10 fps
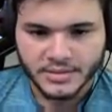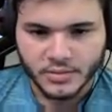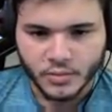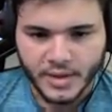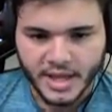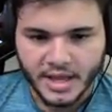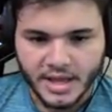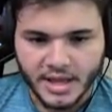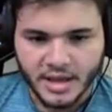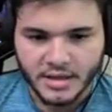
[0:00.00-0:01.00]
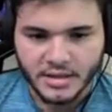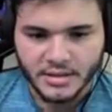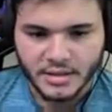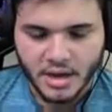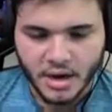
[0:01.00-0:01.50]
We
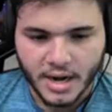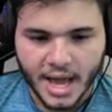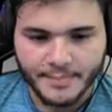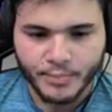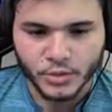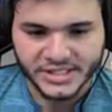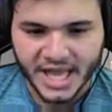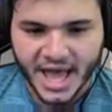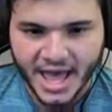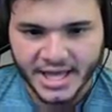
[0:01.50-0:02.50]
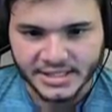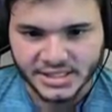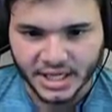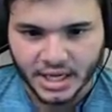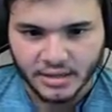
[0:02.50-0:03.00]
are not pussies.